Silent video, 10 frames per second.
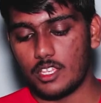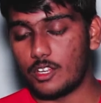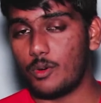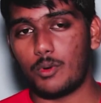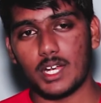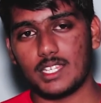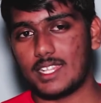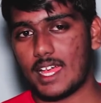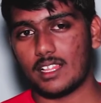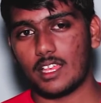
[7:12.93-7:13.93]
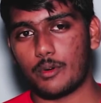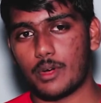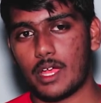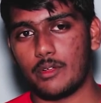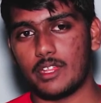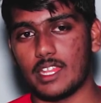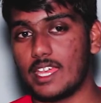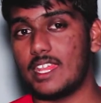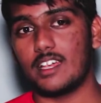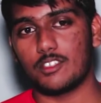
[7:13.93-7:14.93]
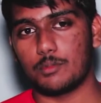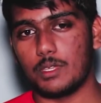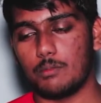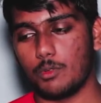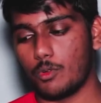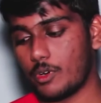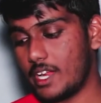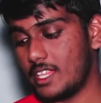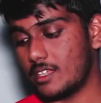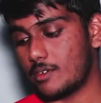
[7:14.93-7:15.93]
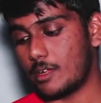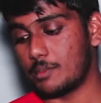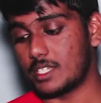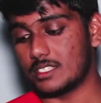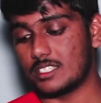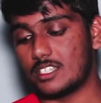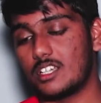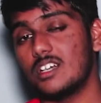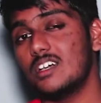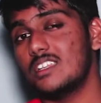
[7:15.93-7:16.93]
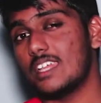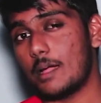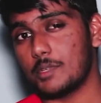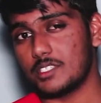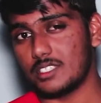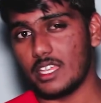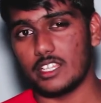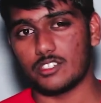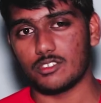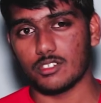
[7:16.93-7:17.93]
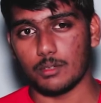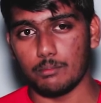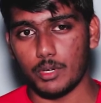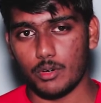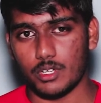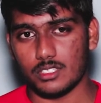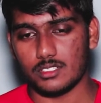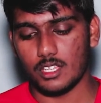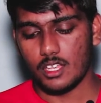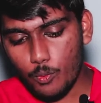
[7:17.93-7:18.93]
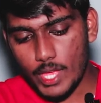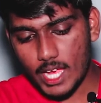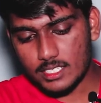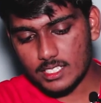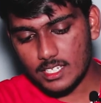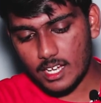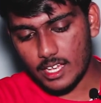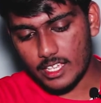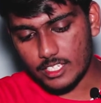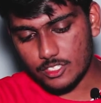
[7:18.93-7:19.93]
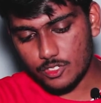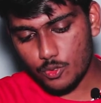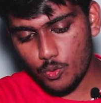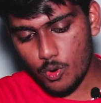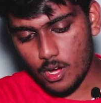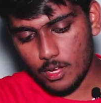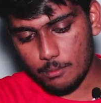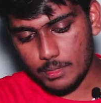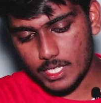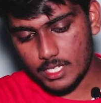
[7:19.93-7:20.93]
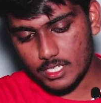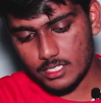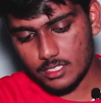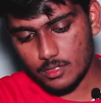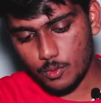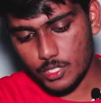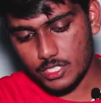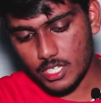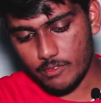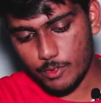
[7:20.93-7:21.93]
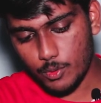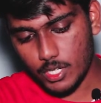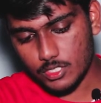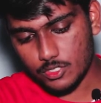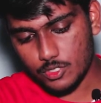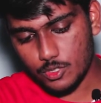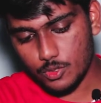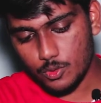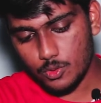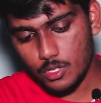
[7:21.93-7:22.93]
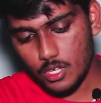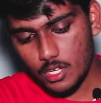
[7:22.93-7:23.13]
you don't want it dangling around and hitting other people or hitting the ground, because it could damage the internal components. We actually got a screw-on piece, which if you unscrew,